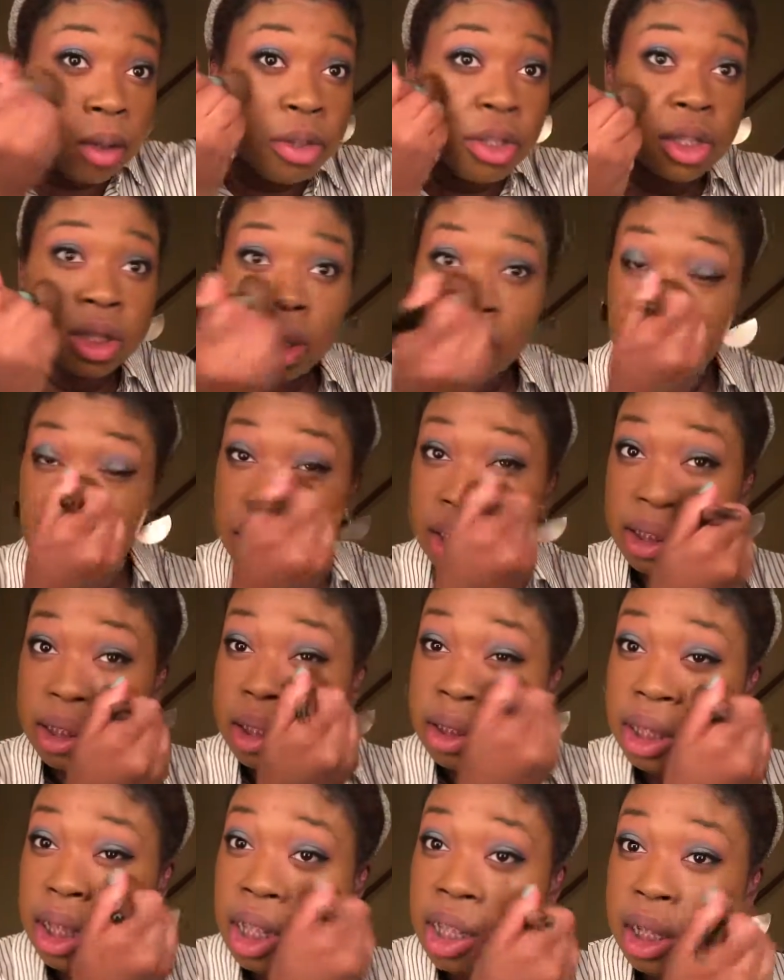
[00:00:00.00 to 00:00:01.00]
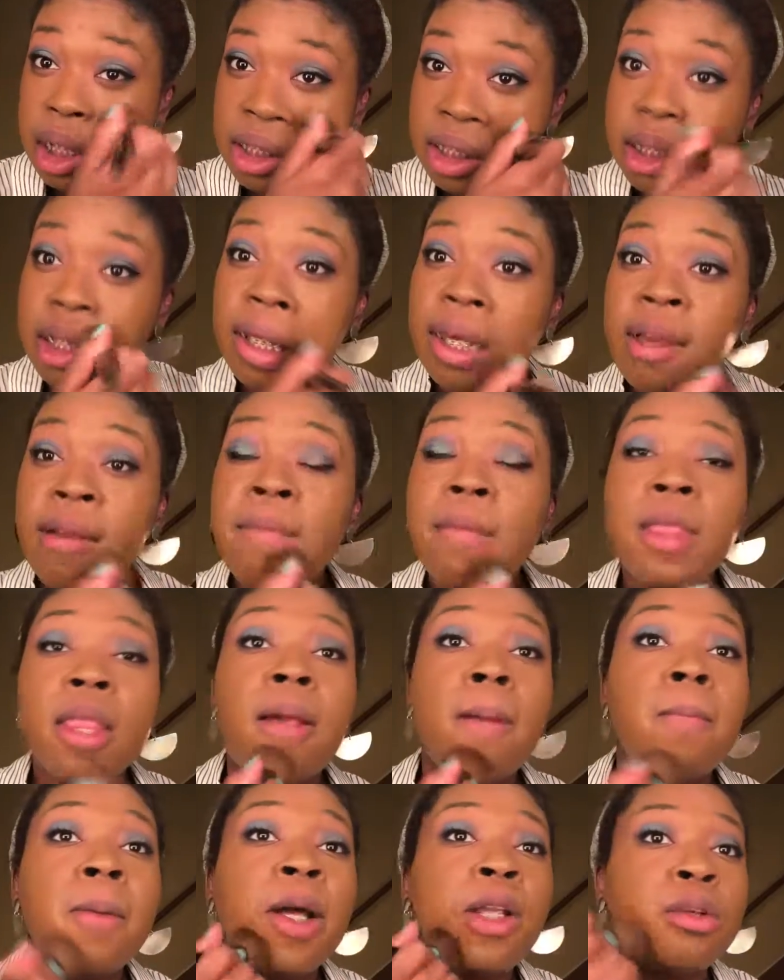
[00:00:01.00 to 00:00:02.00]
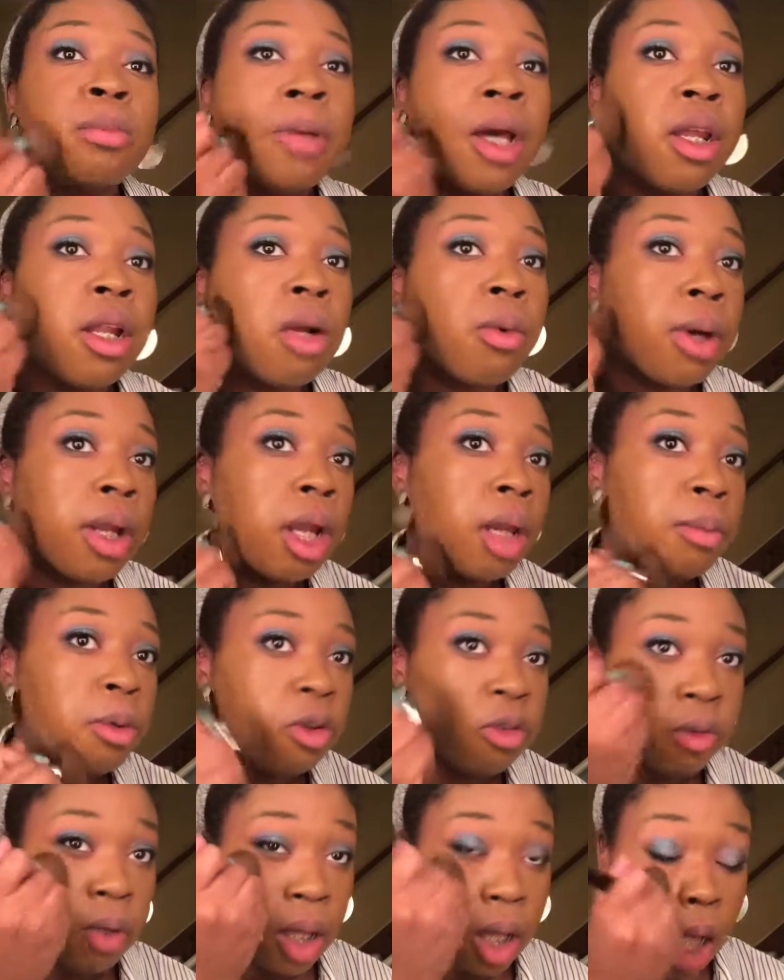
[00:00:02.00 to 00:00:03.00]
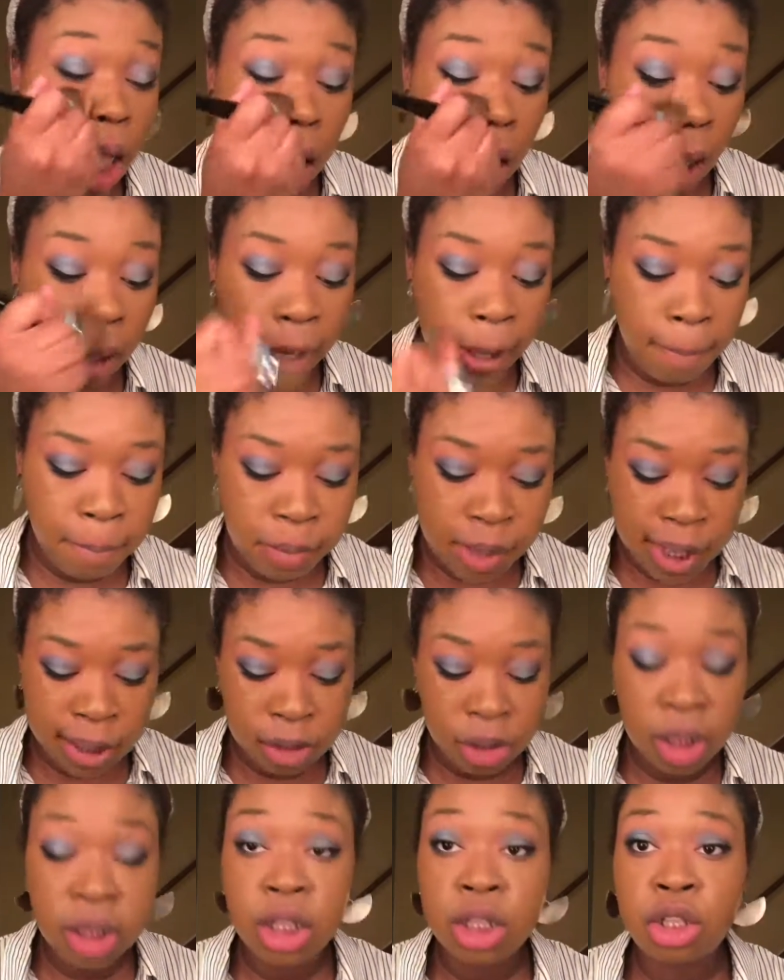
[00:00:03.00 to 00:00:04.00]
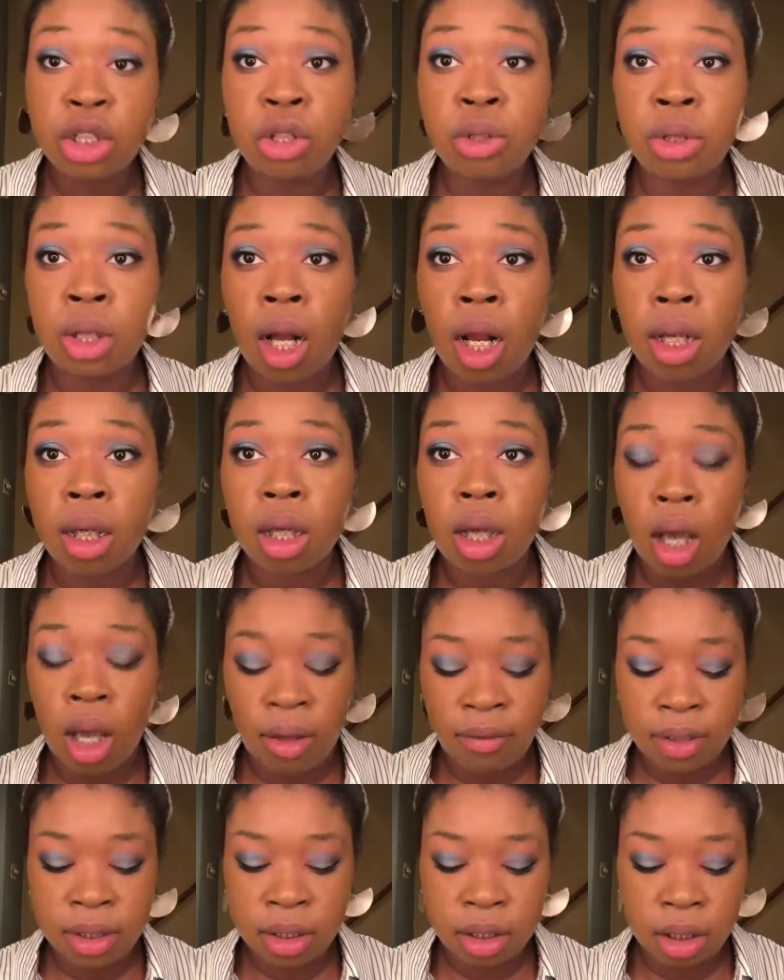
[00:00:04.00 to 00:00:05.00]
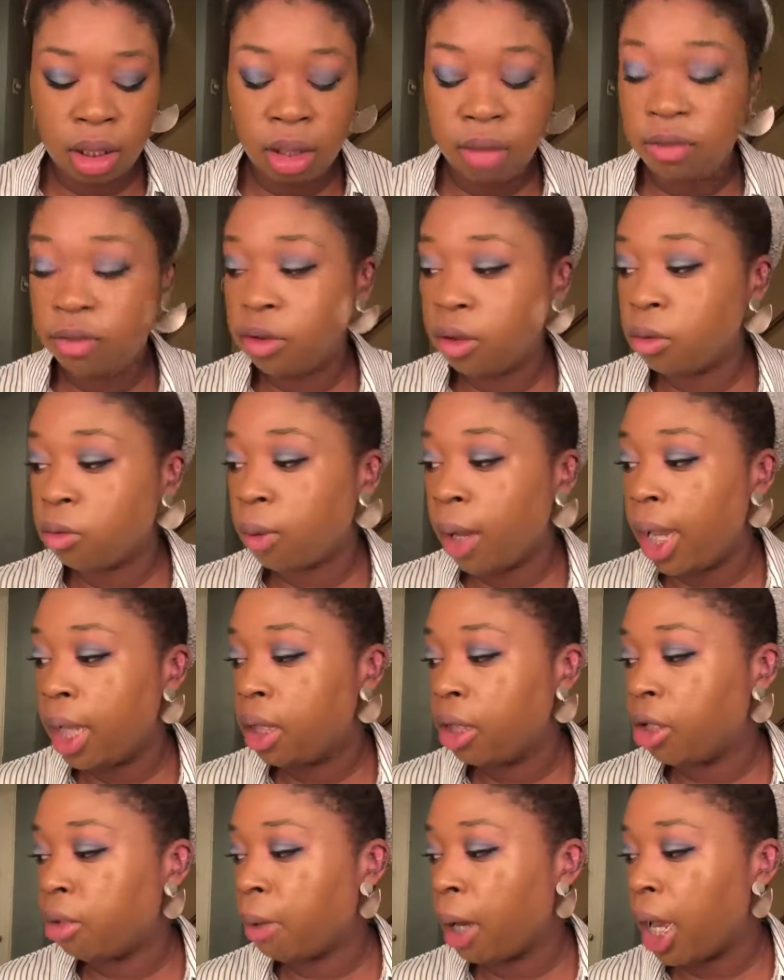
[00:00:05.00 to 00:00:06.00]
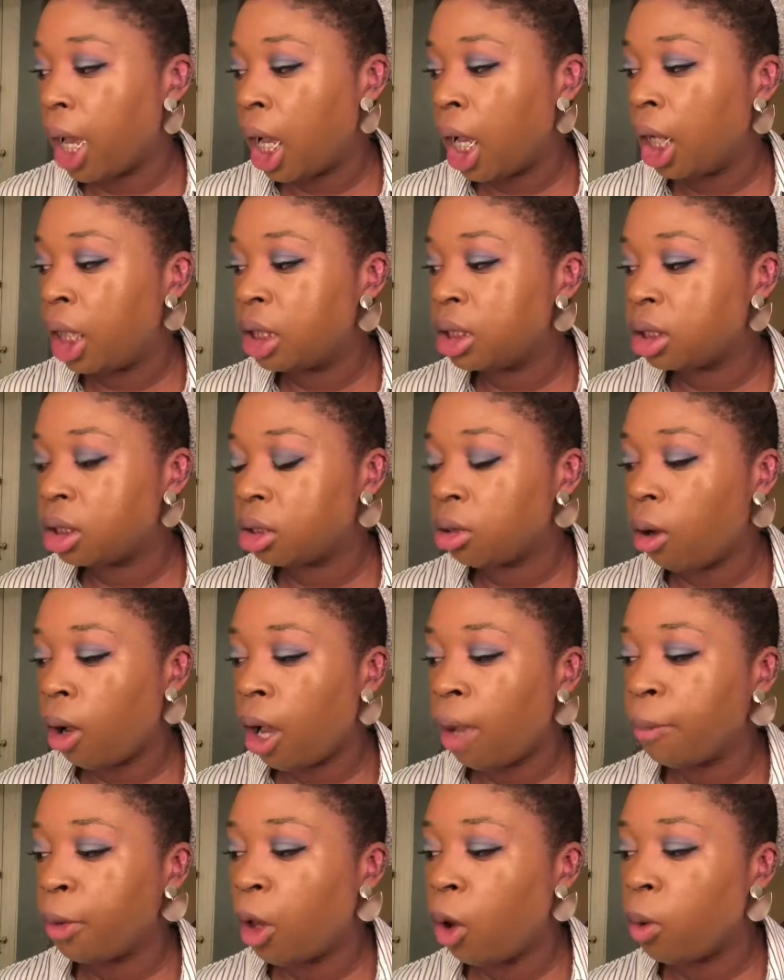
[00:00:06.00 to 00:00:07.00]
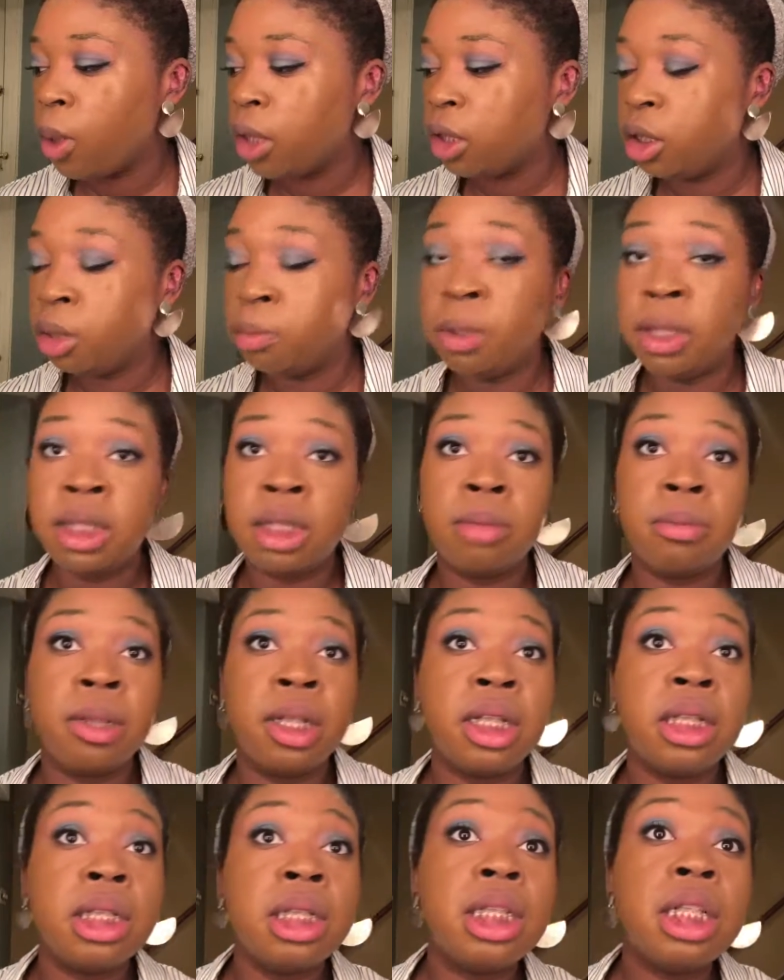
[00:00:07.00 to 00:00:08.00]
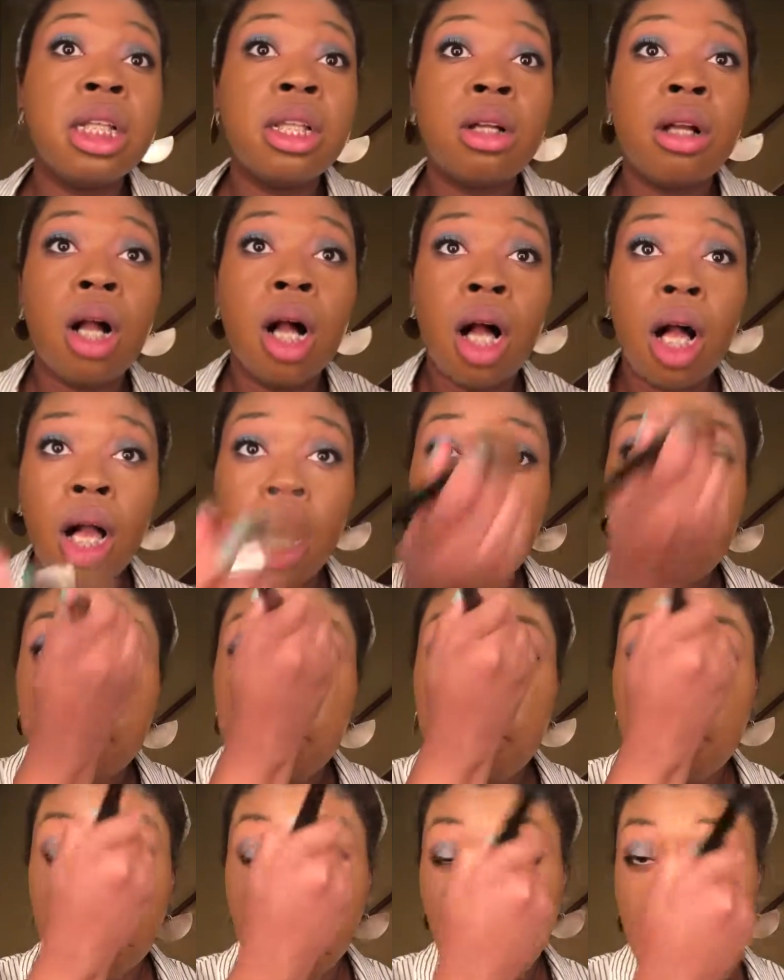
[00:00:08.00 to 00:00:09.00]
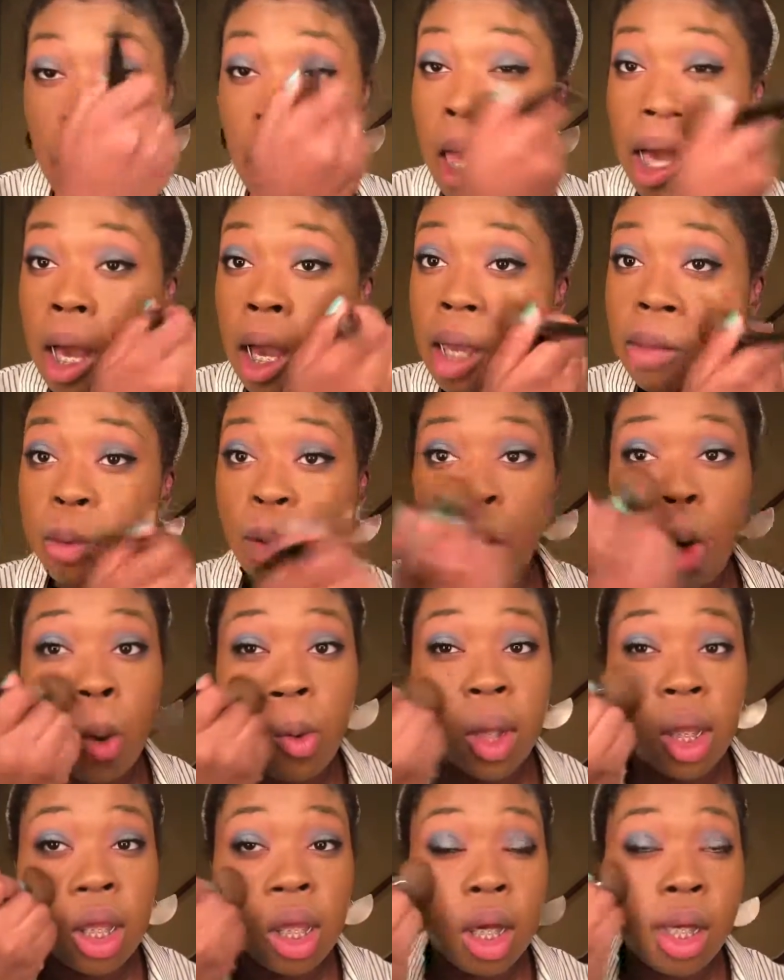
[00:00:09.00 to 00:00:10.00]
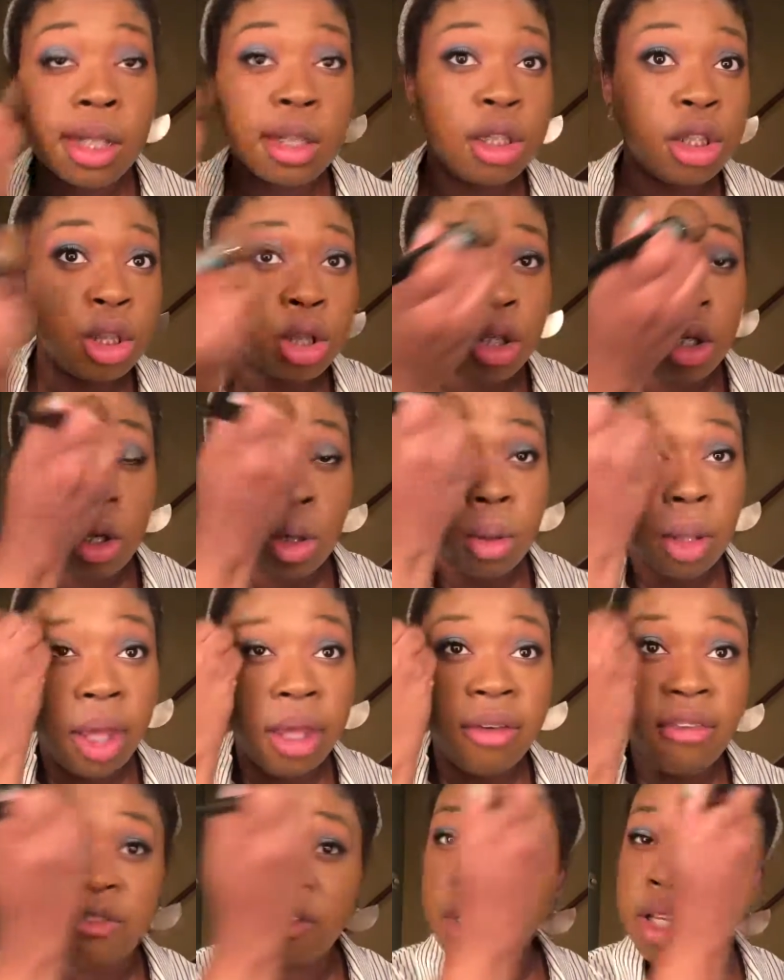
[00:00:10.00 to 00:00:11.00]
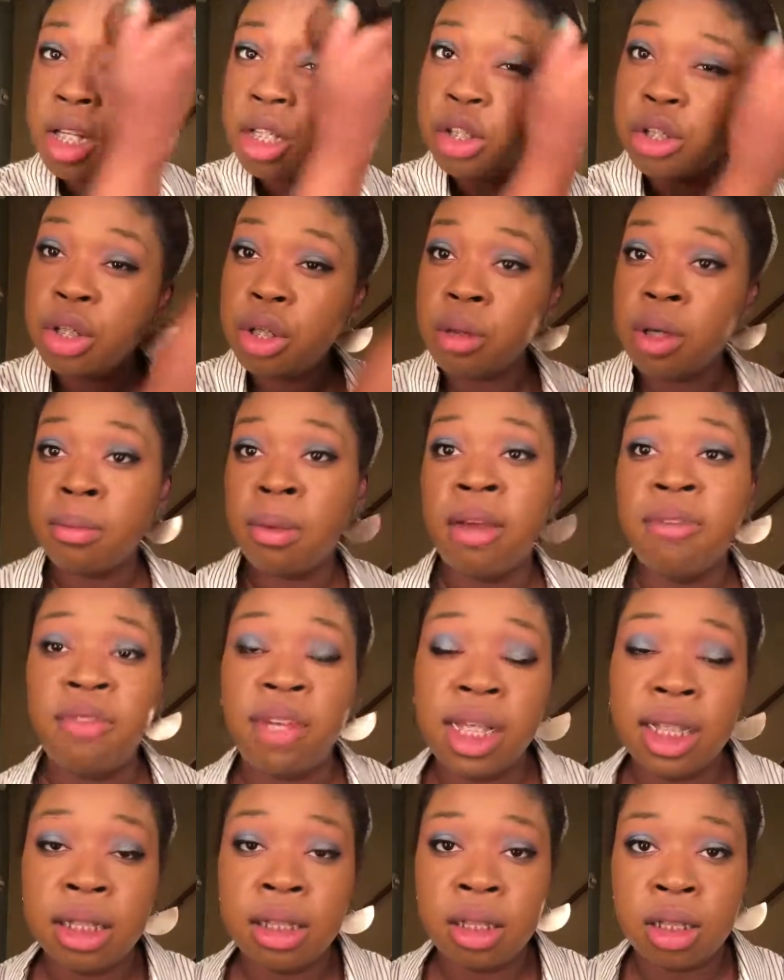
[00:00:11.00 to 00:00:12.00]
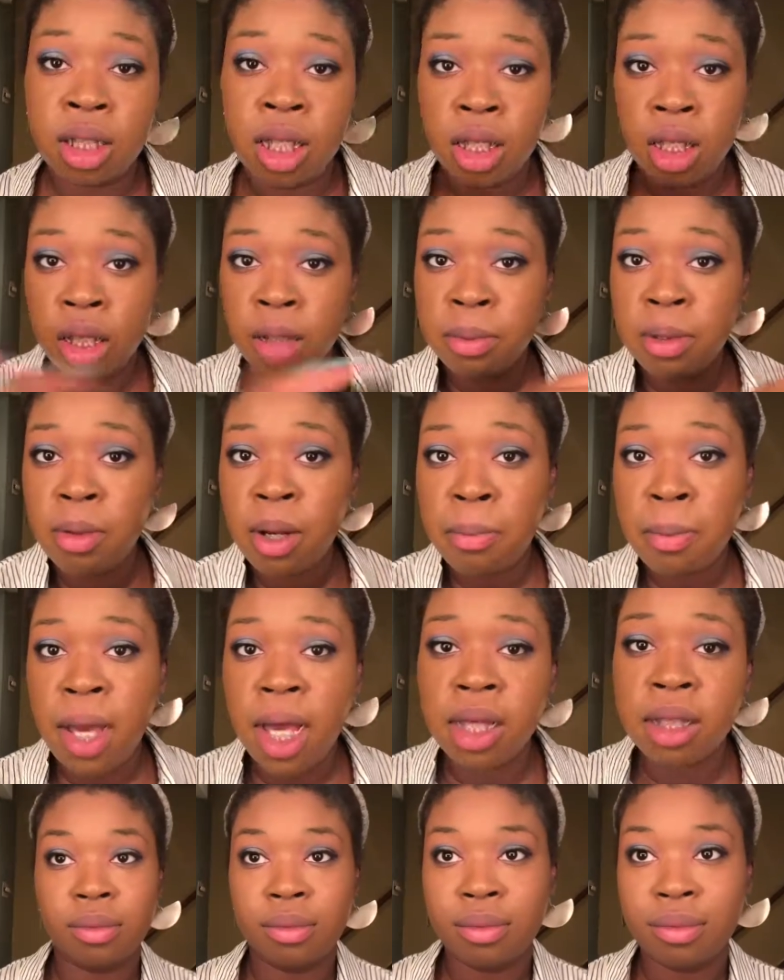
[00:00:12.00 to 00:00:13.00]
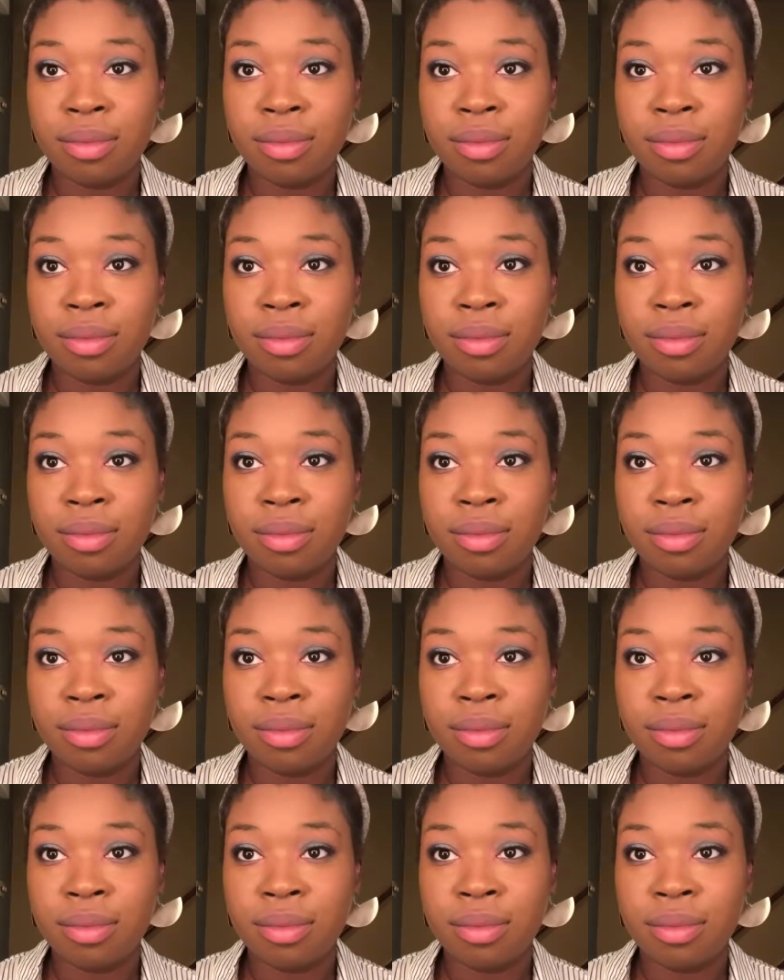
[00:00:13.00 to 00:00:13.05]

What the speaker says: just instantaneously much better when I move. Okay, so this is too dark, obviously, for right near my eyes, so I'm going to put some concealer on. I'm going to, like, finish doing my face, and then I'll be right back.